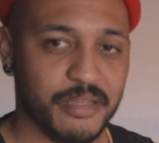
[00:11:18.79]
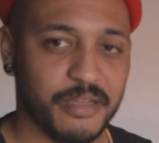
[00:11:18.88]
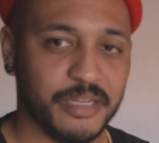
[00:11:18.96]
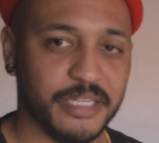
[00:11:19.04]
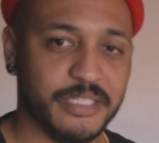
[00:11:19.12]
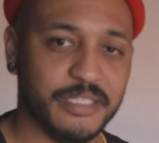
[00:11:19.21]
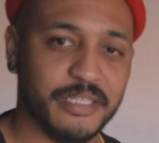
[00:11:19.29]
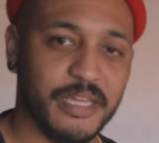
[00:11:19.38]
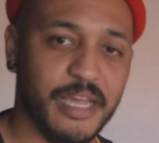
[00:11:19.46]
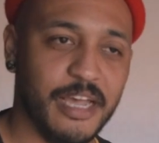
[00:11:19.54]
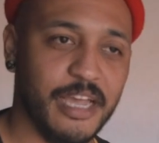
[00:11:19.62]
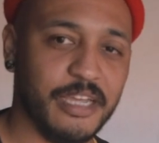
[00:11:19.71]
because
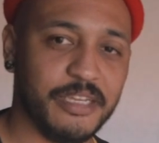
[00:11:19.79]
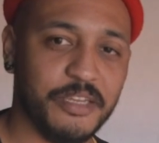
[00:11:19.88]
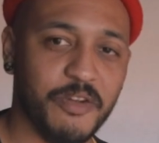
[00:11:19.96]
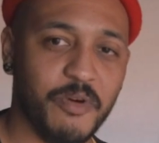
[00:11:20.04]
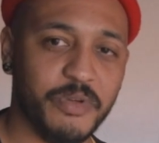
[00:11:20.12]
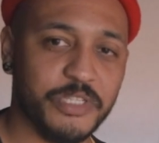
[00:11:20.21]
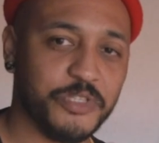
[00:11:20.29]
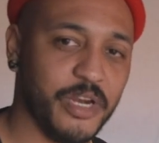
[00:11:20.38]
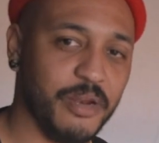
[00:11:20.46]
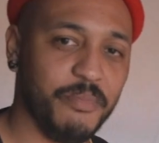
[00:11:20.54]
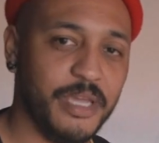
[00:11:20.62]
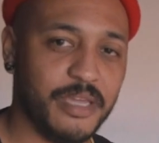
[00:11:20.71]
I can always try
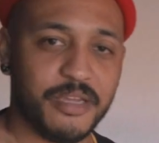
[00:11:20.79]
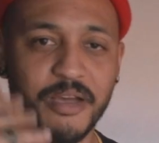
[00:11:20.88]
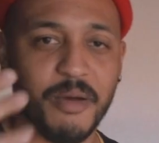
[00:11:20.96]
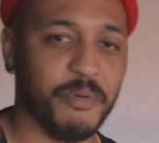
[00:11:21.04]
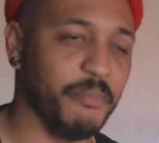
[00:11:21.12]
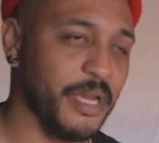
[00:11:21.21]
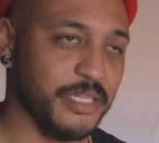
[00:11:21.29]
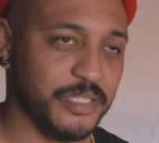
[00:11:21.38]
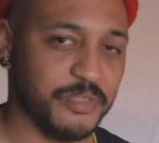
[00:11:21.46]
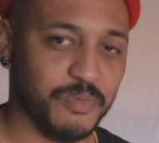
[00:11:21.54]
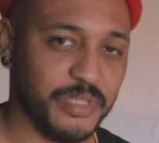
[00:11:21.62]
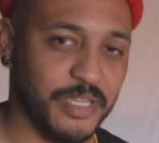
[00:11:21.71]
to make compromises
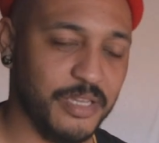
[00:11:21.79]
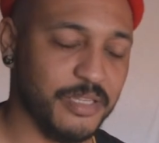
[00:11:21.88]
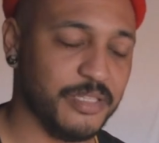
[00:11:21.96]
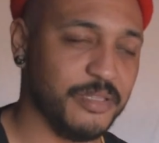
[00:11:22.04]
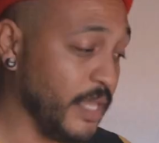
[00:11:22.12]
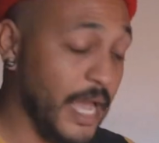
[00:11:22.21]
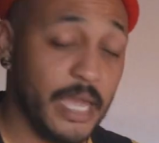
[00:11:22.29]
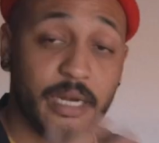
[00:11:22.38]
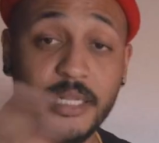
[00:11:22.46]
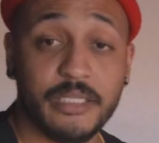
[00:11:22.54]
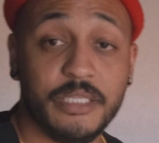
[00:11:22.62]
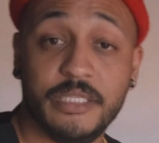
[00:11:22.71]
with things. I can
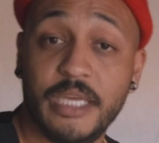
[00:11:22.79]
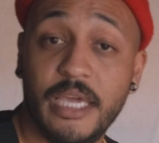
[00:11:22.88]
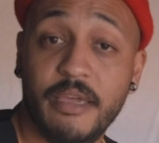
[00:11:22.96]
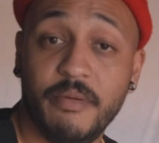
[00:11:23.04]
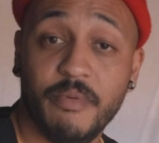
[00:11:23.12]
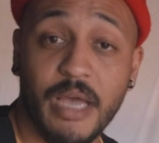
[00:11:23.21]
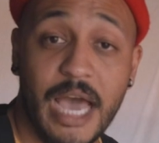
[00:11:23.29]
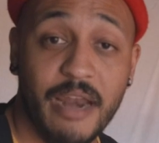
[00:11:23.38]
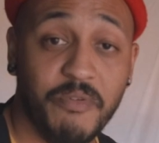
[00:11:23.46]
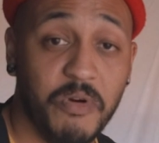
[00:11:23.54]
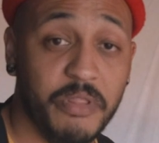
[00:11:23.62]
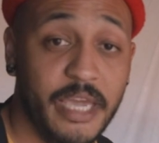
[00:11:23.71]
honestly say, out of
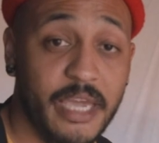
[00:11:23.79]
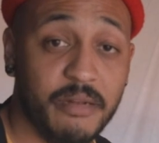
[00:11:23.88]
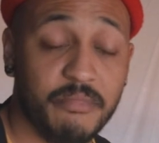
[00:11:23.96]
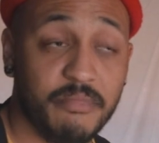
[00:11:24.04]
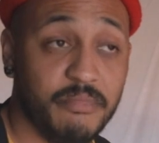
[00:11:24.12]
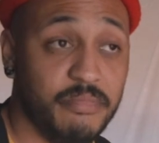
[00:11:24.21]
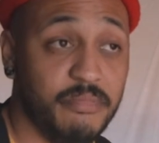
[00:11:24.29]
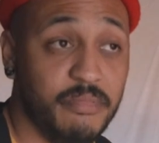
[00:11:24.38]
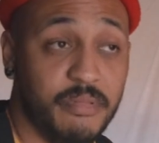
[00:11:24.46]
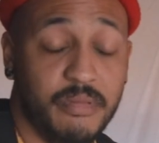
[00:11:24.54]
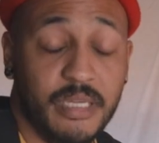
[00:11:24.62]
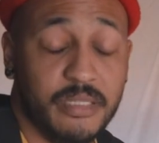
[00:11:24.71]
all that,
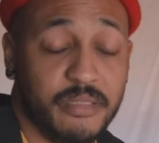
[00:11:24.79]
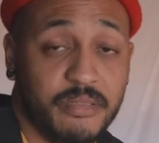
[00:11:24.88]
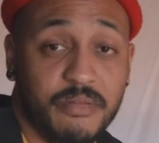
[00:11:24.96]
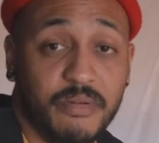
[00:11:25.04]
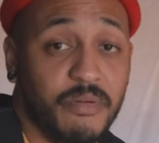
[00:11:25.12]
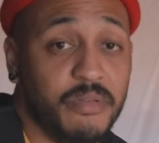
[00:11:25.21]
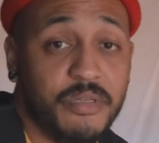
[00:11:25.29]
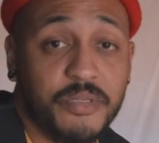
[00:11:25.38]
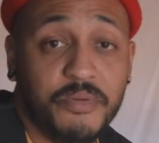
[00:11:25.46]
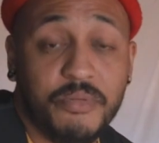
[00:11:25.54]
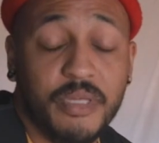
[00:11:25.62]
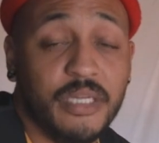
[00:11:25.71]
that's the only
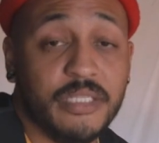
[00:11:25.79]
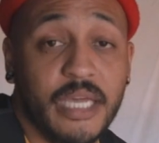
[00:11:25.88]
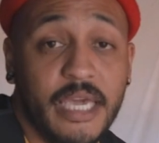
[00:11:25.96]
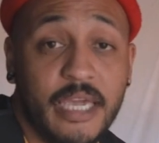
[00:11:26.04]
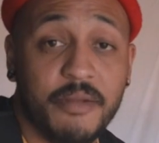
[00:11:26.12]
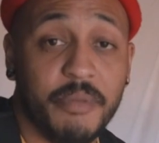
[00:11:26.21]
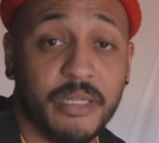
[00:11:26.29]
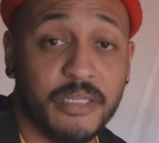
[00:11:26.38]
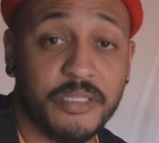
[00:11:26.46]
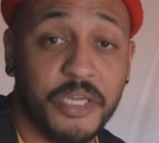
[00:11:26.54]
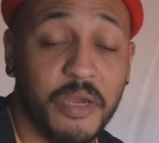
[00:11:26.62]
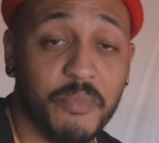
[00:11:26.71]
two things I hate about this
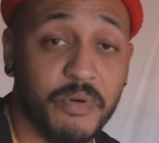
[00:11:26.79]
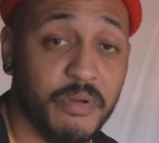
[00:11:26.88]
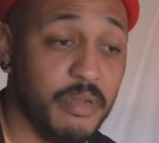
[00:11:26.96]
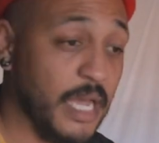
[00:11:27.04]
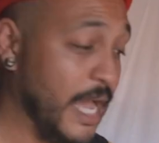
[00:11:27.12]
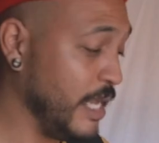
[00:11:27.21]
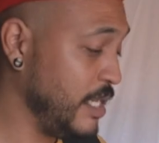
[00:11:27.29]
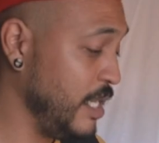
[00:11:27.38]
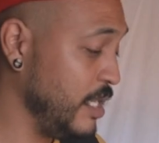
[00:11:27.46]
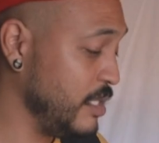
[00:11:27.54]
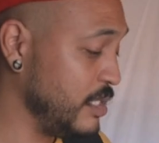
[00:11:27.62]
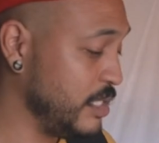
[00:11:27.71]
camera. I
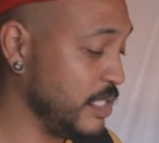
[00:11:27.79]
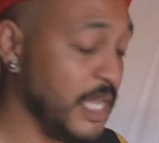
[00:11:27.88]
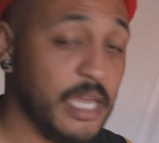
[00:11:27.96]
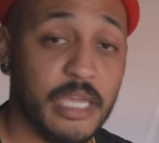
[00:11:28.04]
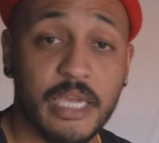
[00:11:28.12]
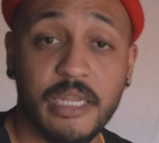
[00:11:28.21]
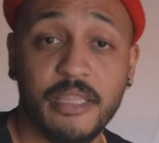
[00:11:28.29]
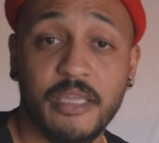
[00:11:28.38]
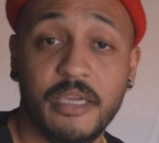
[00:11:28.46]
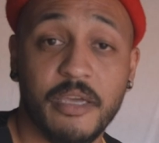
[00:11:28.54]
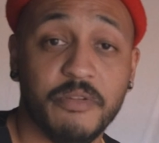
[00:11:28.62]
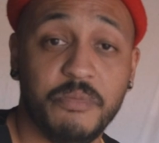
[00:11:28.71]
can't say
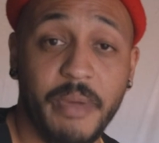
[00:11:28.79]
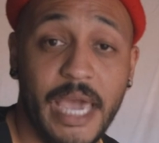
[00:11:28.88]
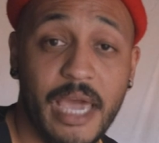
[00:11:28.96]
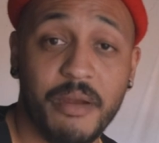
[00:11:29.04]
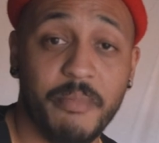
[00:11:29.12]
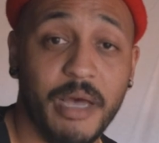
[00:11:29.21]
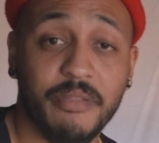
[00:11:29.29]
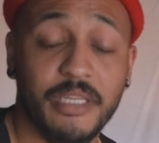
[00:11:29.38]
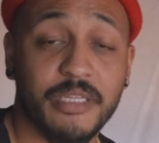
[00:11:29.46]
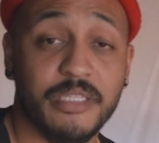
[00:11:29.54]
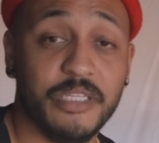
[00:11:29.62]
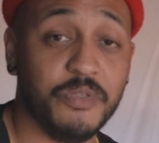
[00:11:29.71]
anything else bad about
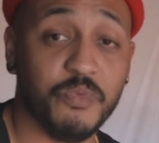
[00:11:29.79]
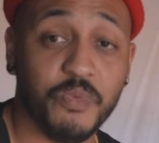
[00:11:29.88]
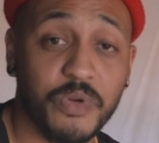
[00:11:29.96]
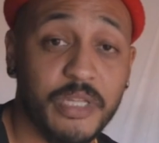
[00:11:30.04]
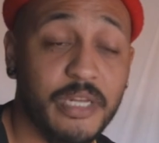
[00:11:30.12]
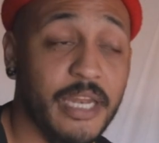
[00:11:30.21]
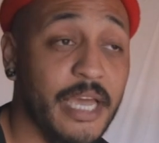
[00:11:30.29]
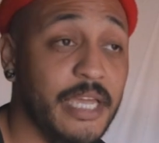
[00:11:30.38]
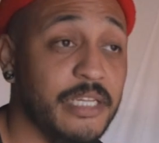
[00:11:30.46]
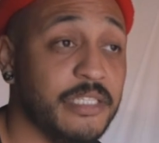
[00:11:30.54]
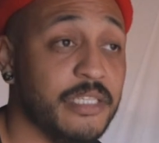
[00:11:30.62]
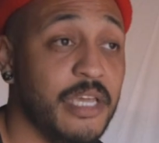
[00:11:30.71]
this. It's really
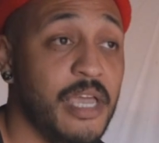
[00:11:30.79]
nice.